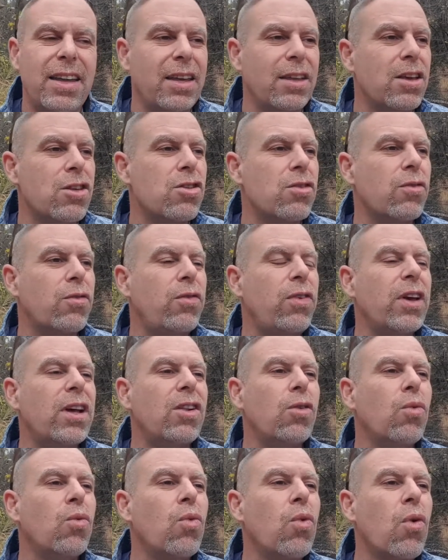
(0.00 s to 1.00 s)
Did you
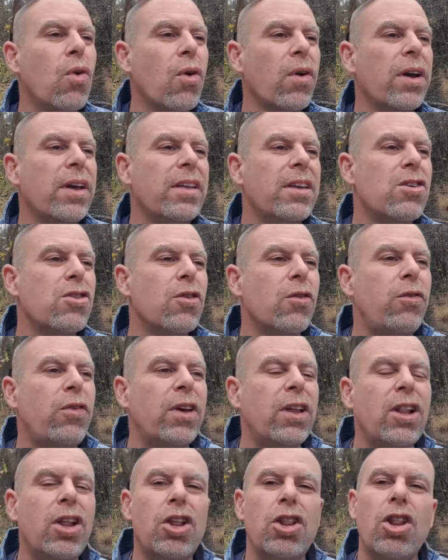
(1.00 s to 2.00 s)
feel worried? Did you
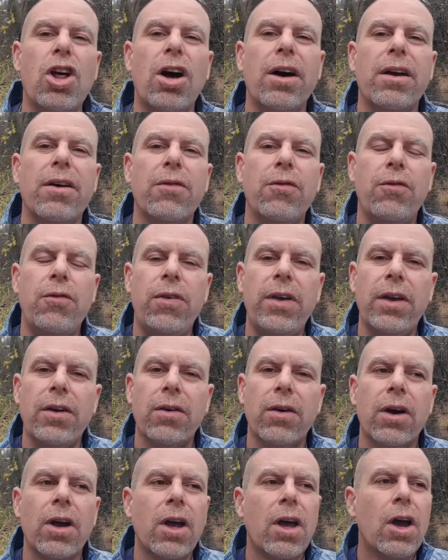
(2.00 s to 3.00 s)
feel a lot of
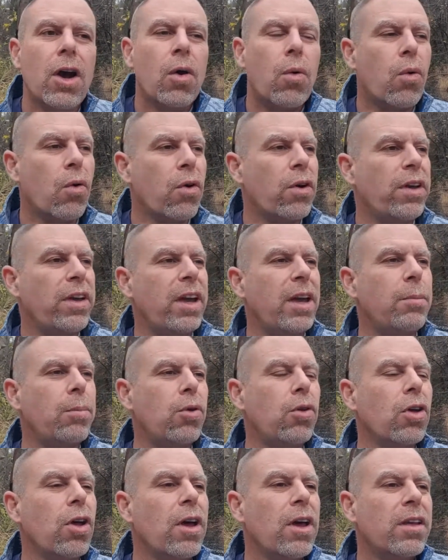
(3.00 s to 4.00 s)
fear? Were you
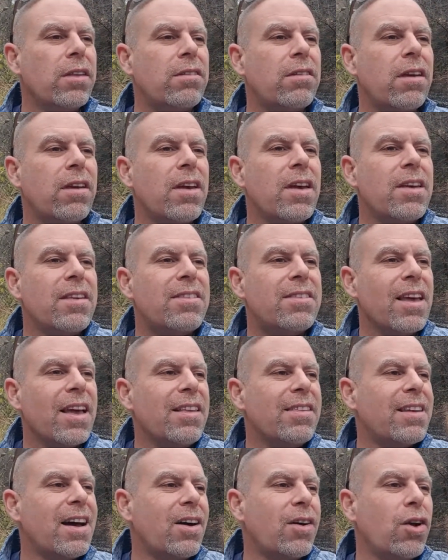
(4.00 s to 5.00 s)
able to
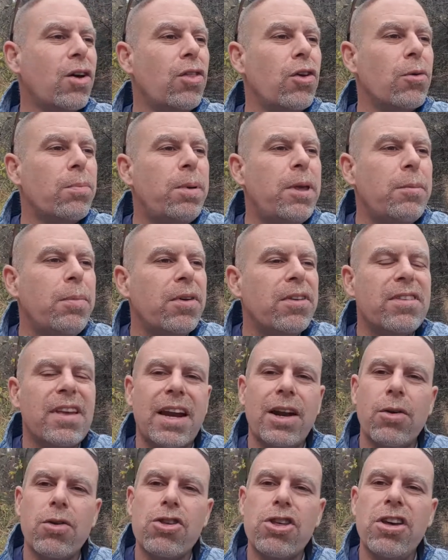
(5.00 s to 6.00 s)
sense out other people's
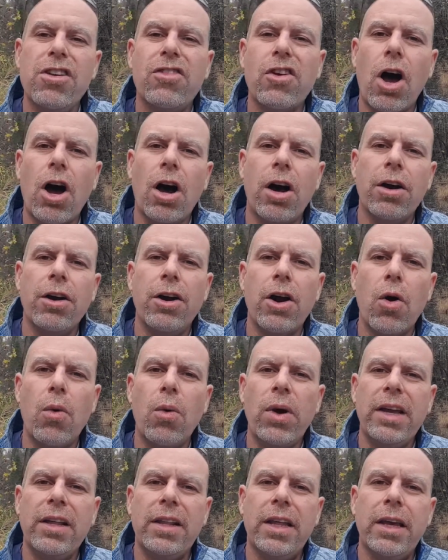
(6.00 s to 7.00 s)
energies
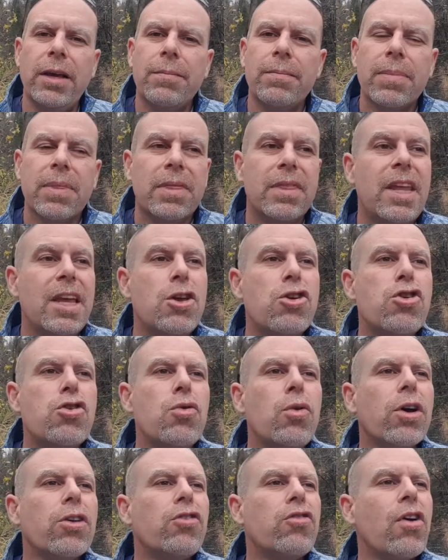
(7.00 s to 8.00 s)
unknowingly? Did
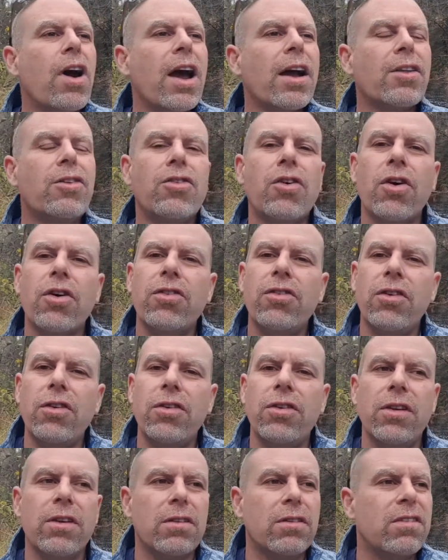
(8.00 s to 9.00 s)
you attract
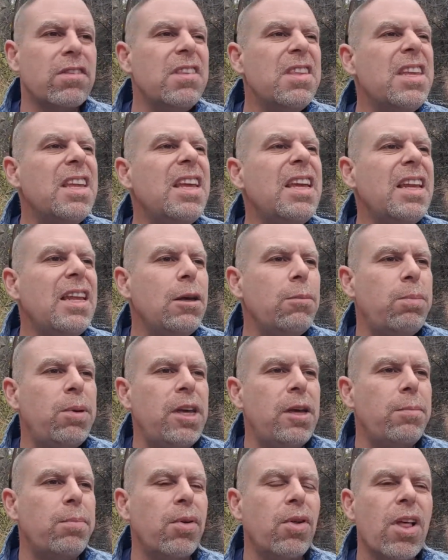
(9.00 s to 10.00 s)
narcissists, needy
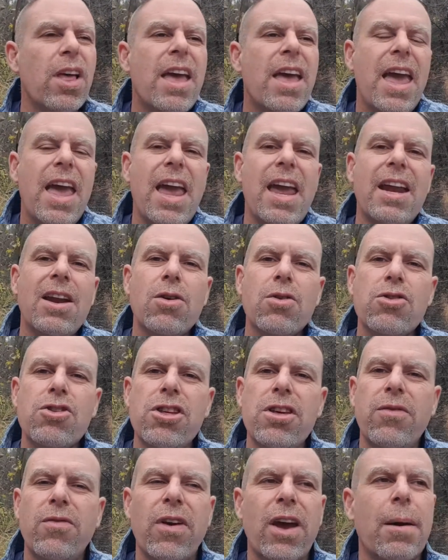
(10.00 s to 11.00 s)
people,
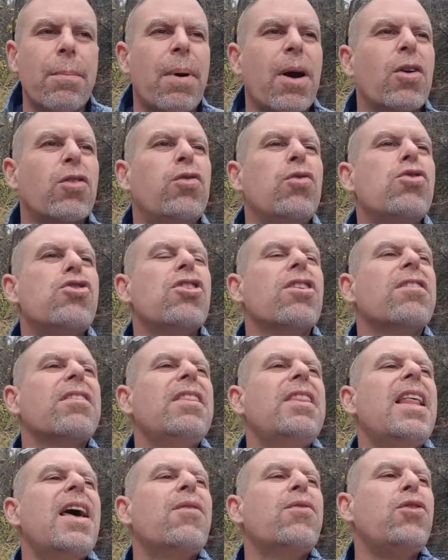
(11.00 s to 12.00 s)
energy vampires who just
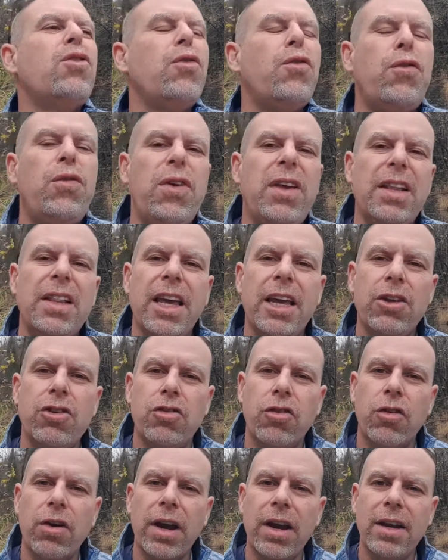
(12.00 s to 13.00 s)
left you feeling
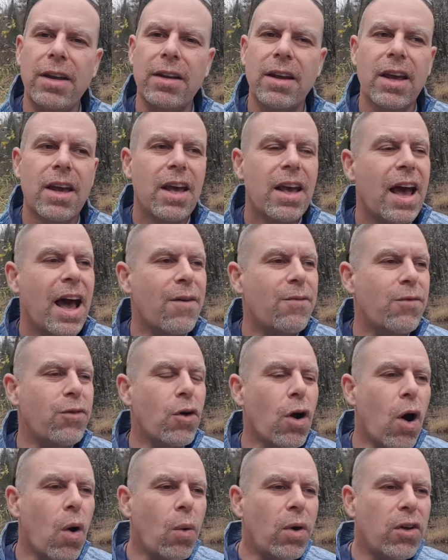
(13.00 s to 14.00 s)
drained? Have you
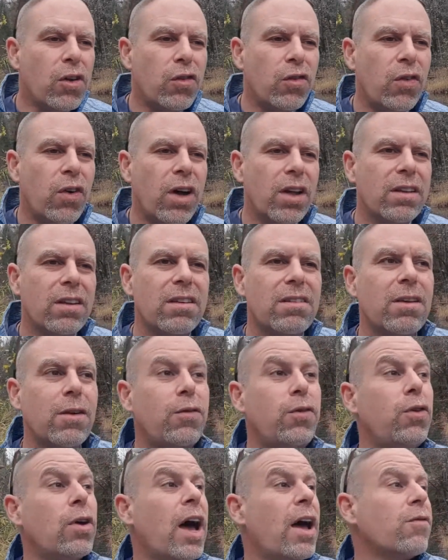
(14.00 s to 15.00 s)
always felt as
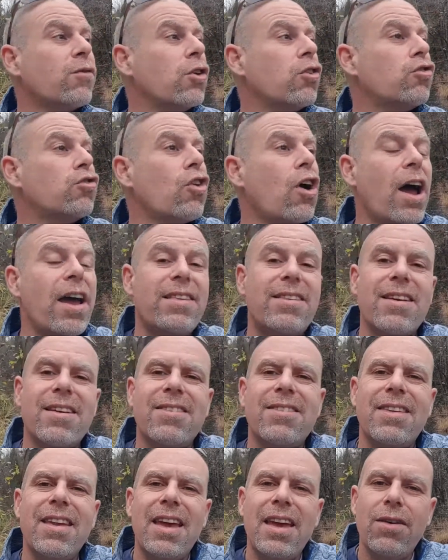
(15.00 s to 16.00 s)
if you have to try to
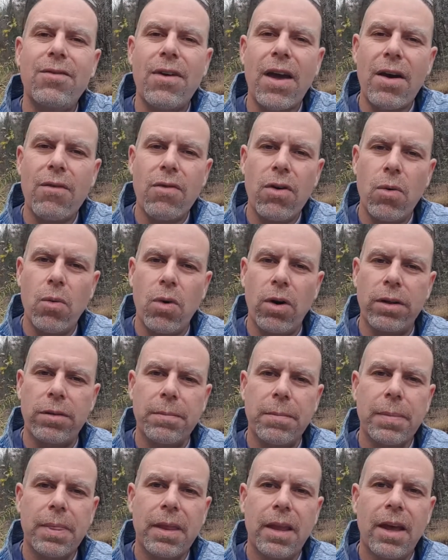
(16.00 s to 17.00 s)
save everyone?
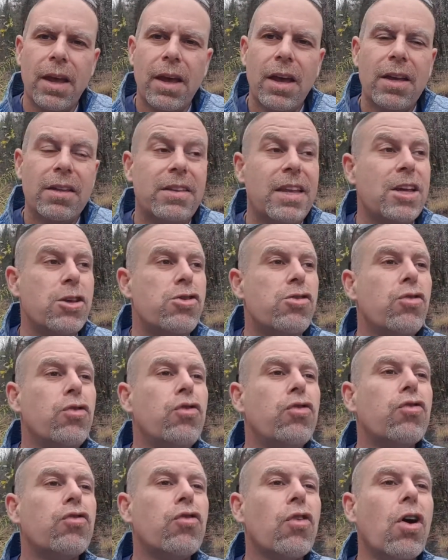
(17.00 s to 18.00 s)
Did you
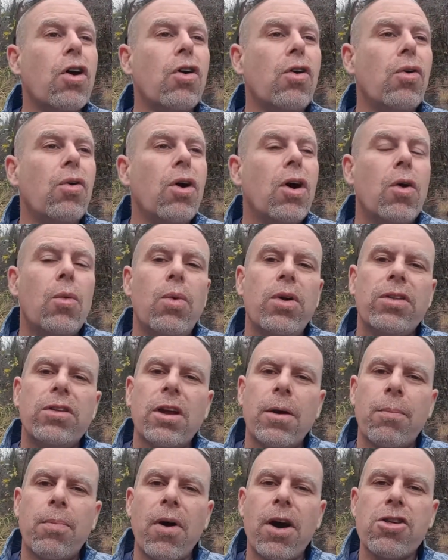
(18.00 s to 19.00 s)
struggle with
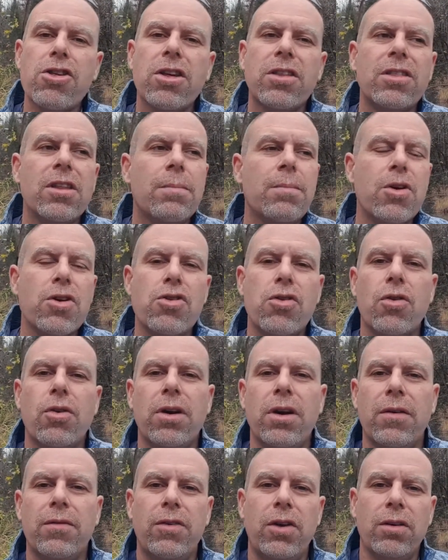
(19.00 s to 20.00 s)
depression the
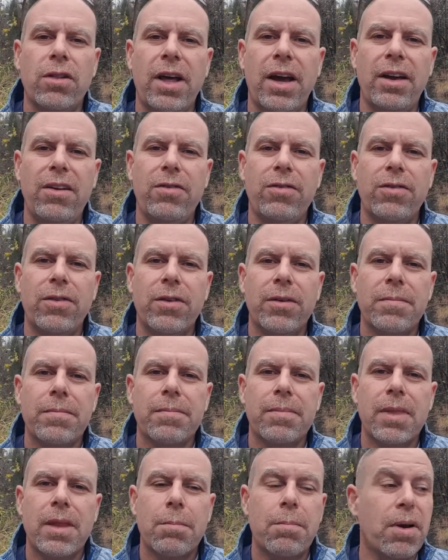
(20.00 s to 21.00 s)
majority of your life?
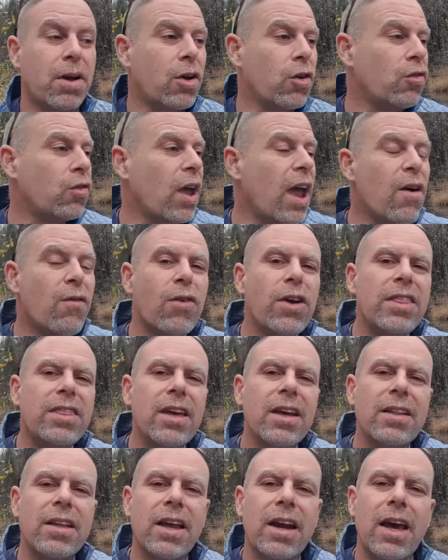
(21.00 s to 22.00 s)
Because
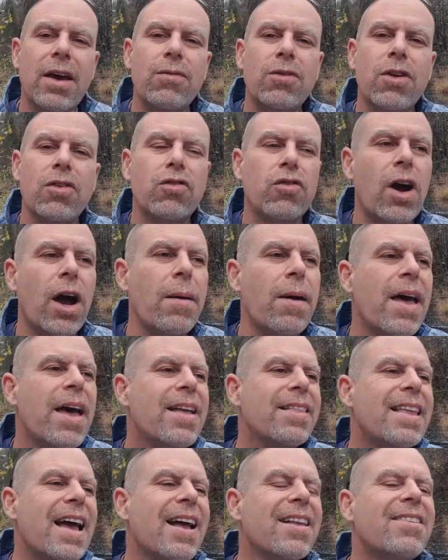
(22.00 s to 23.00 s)
everything that I've described,
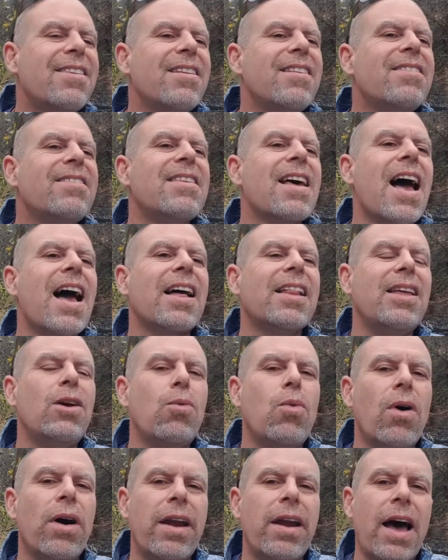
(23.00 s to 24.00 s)
that's exactly
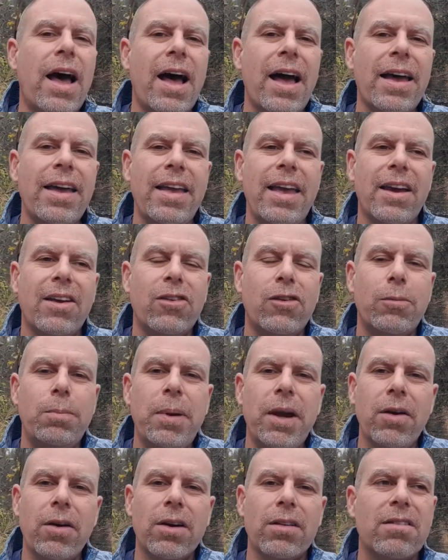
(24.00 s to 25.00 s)
what I
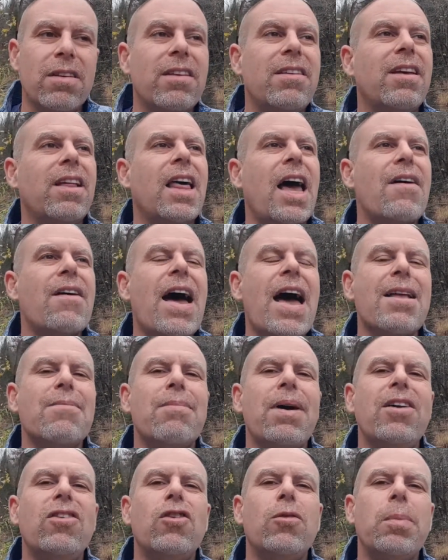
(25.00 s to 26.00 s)
experienced until I had
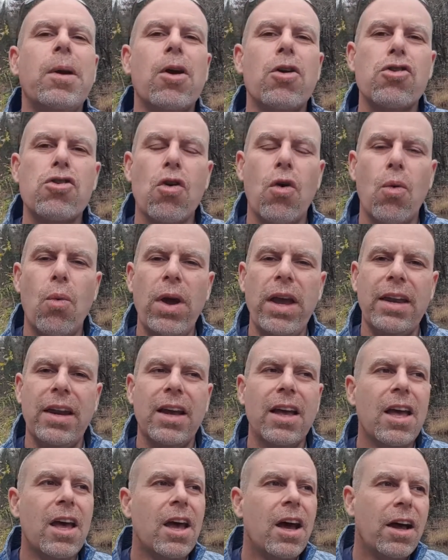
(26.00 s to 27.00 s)
my spiritual
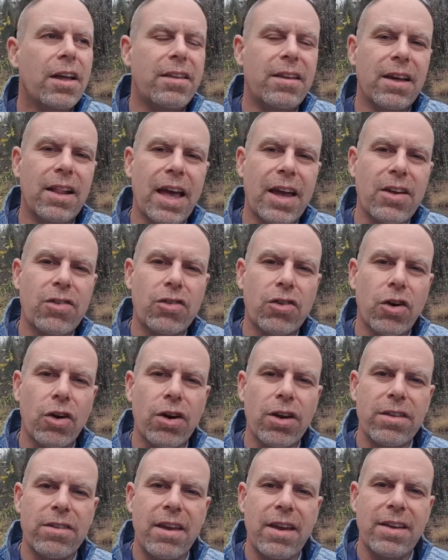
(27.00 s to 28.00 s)
awakening, until I
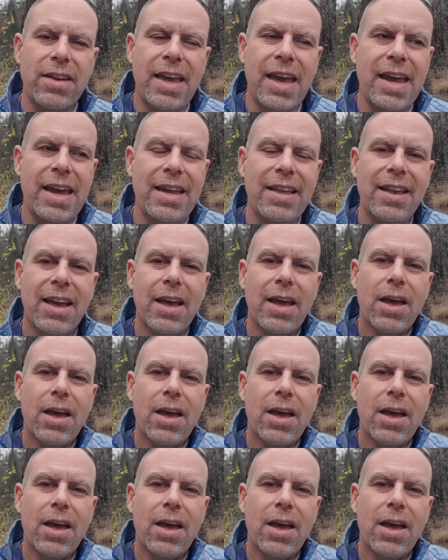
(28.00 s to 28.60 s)
started to gain